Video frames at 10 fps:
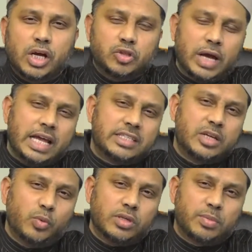as
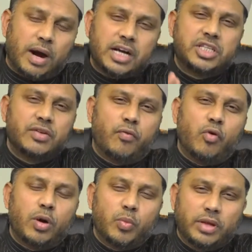he was marching
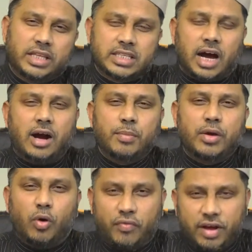forward with his
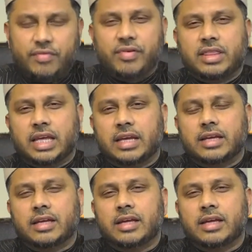army of everything,